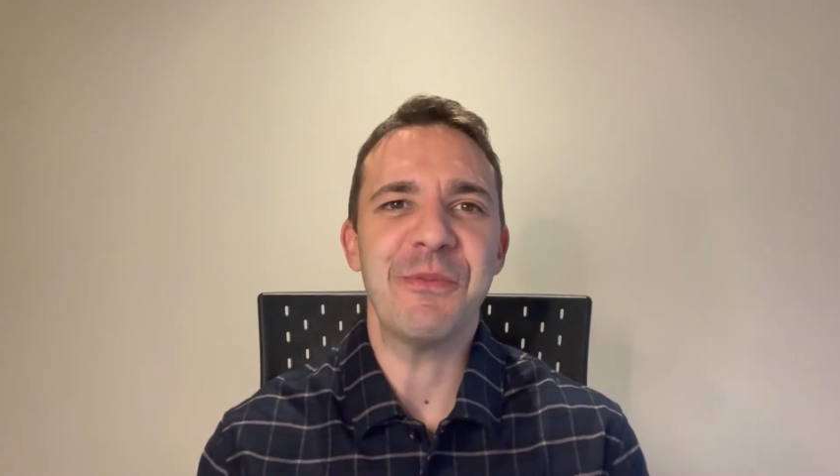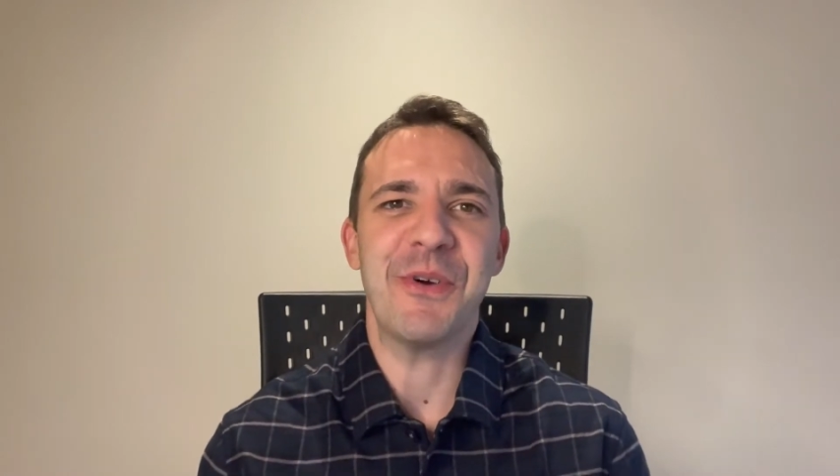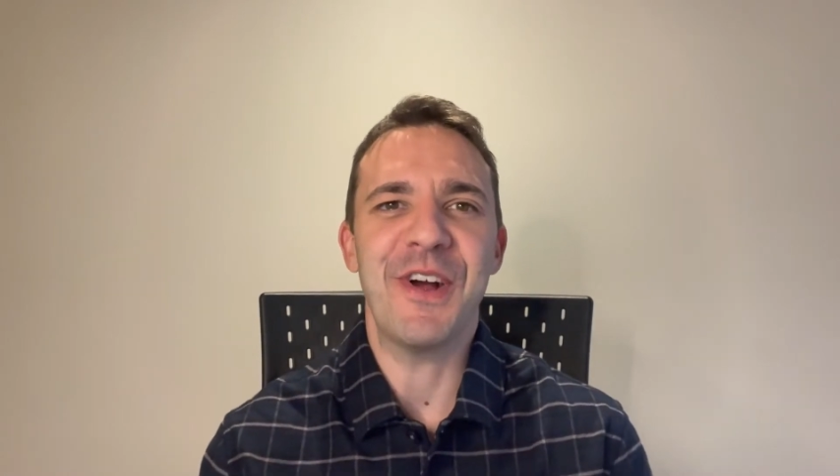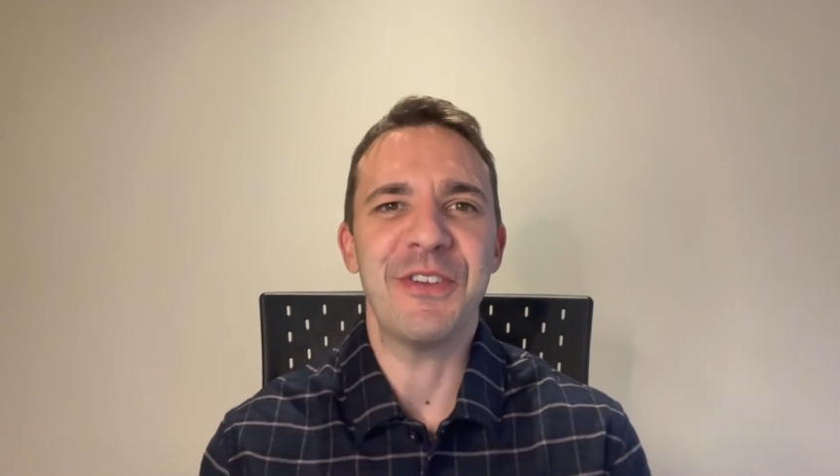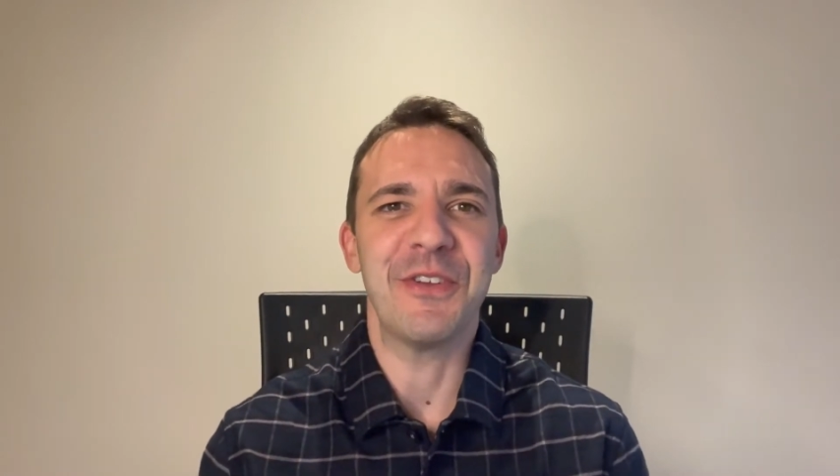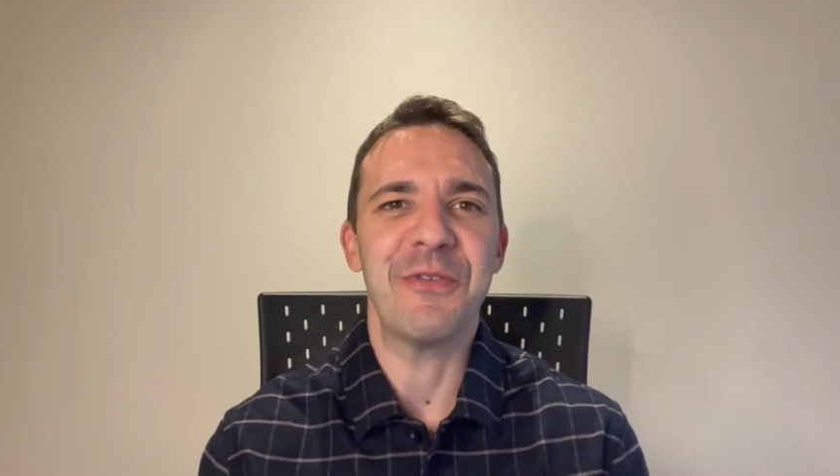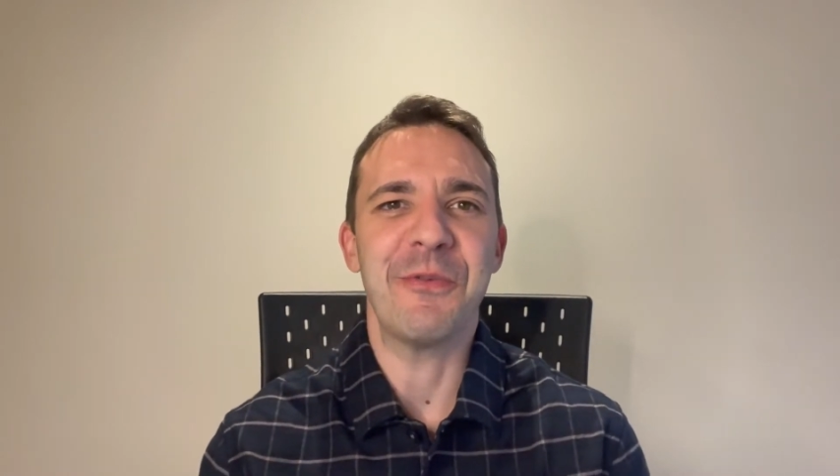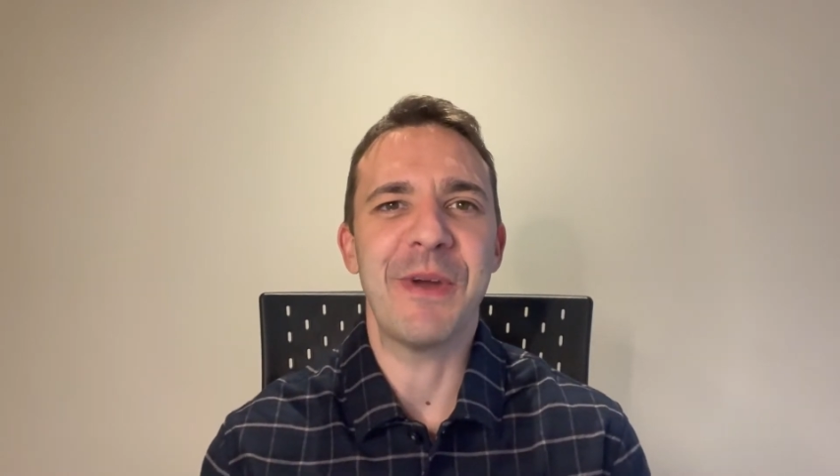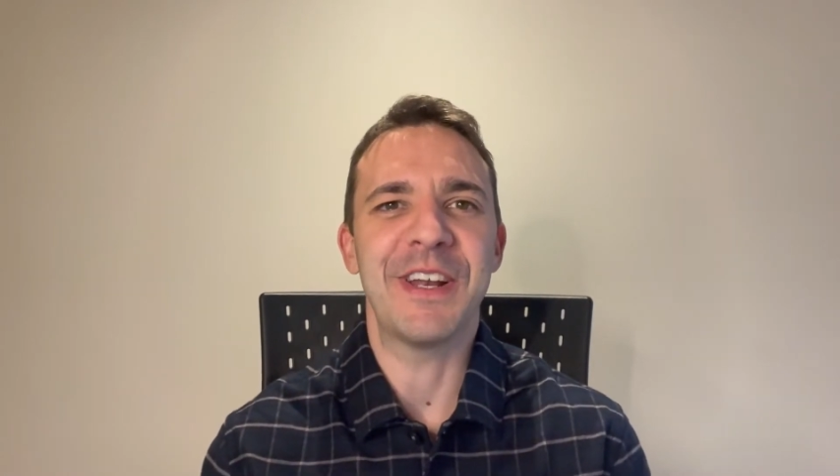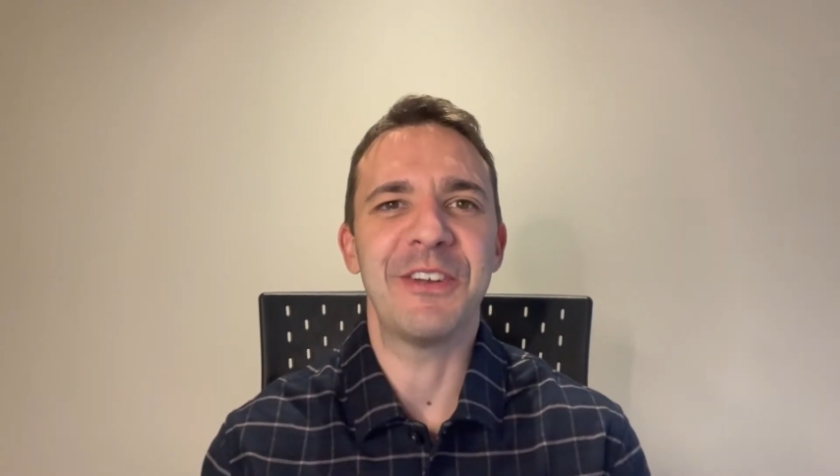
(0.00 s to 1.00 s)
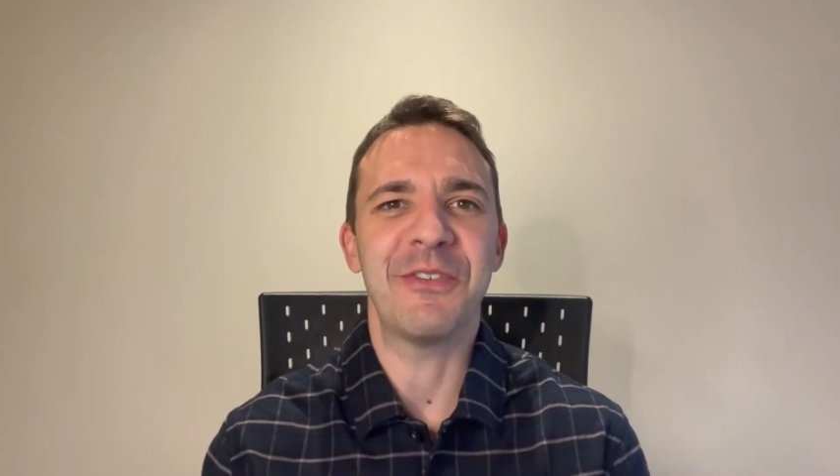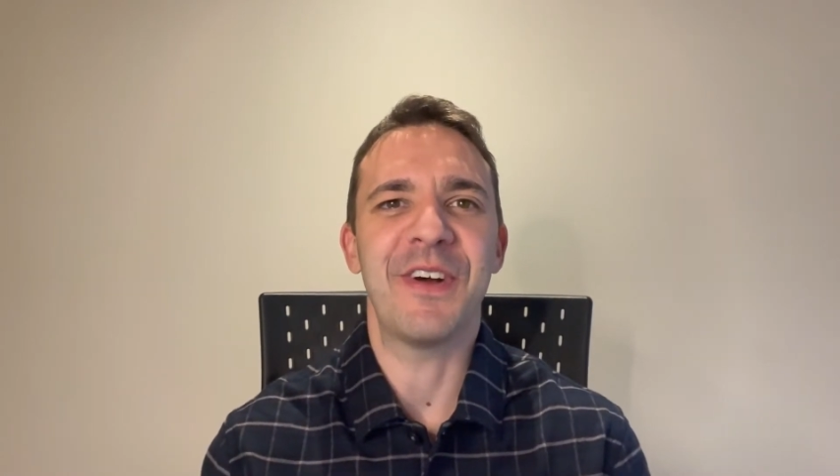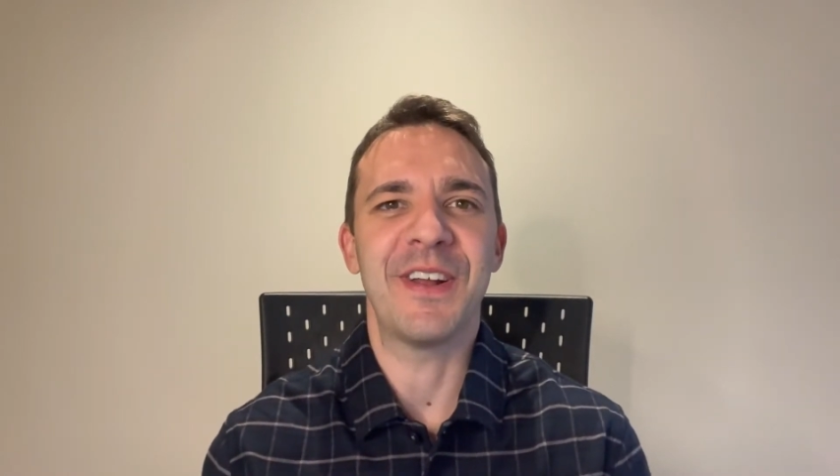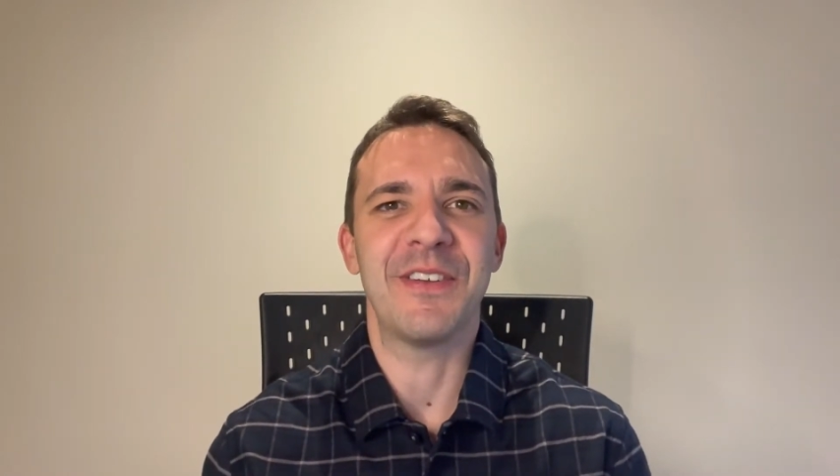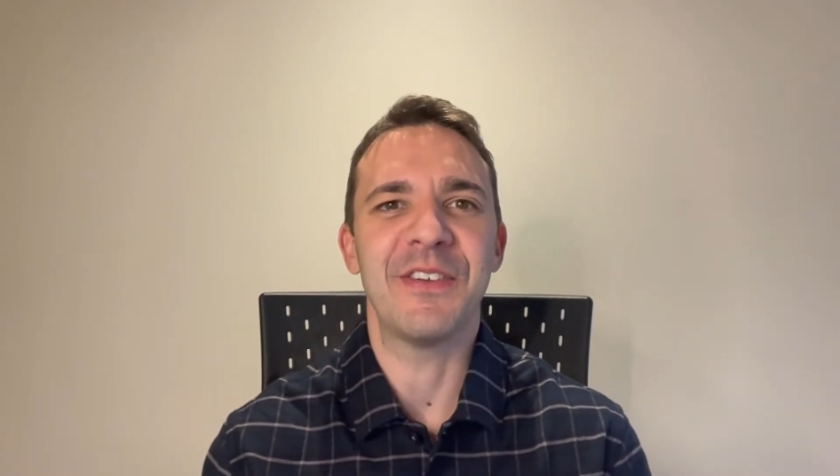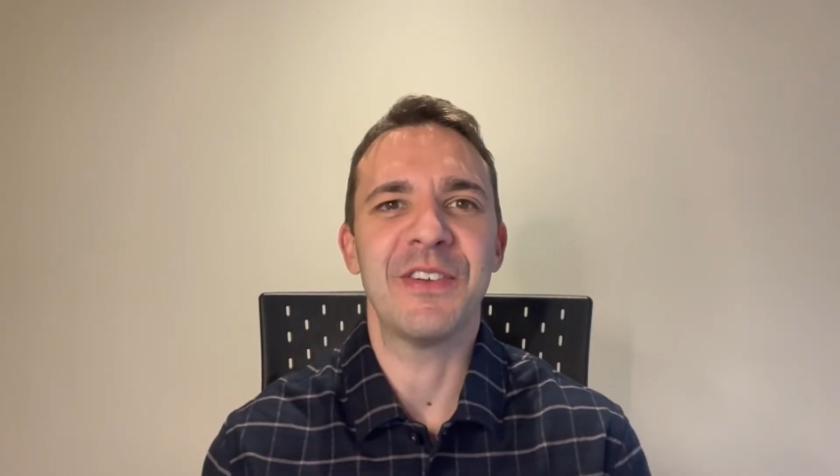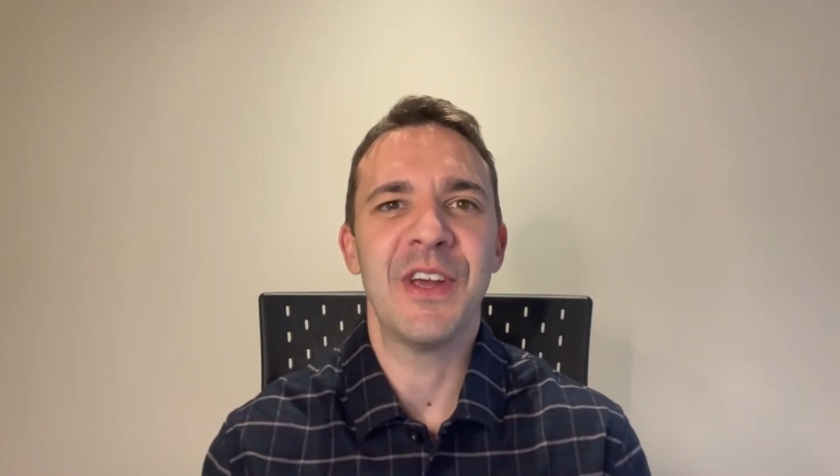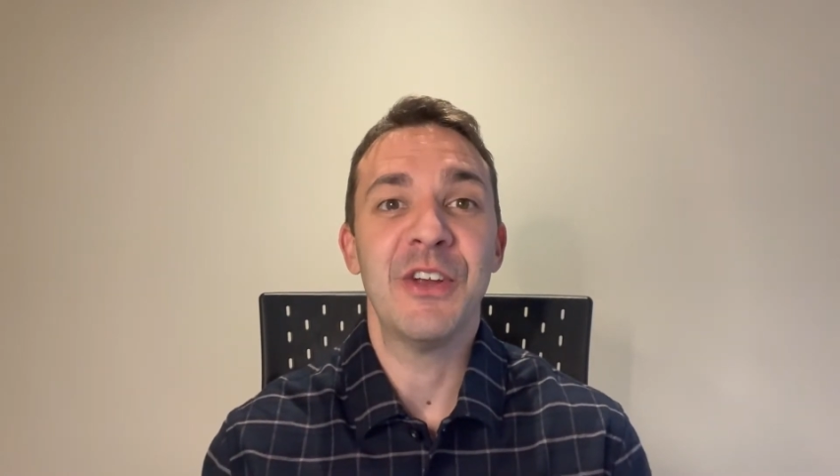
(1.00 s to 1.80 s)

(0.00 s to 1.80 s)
prices for managed funds